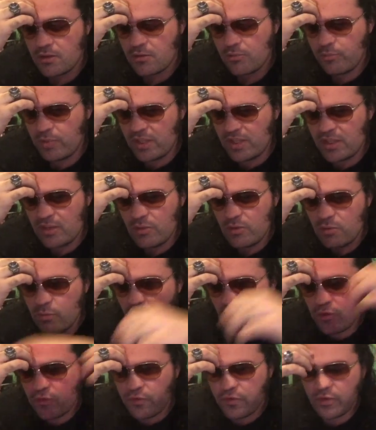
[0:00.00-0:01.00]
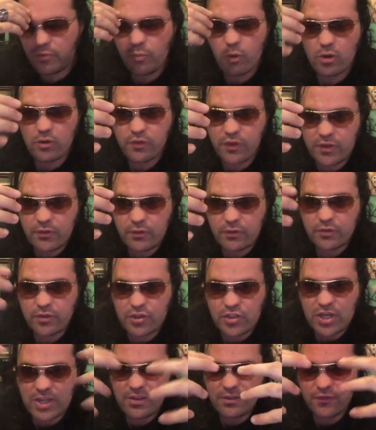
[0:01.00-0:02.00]
But there was more Freddy versus
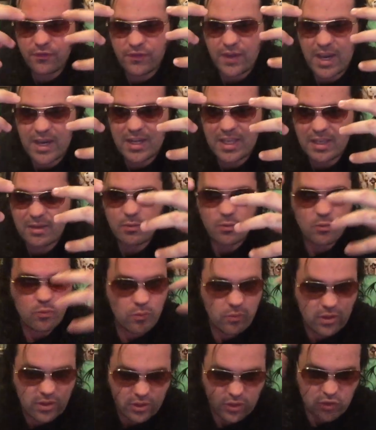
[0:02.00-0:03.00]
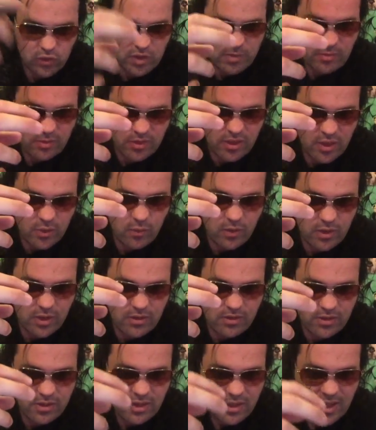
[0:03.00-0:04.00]
Jason fighting in the dream
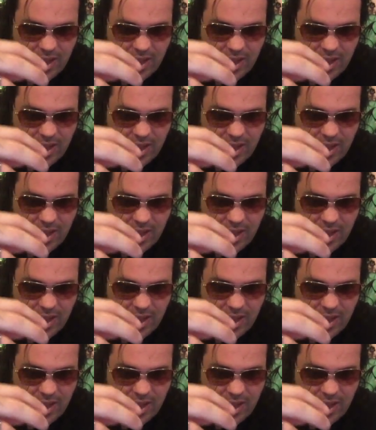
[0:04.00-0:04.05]
sequence,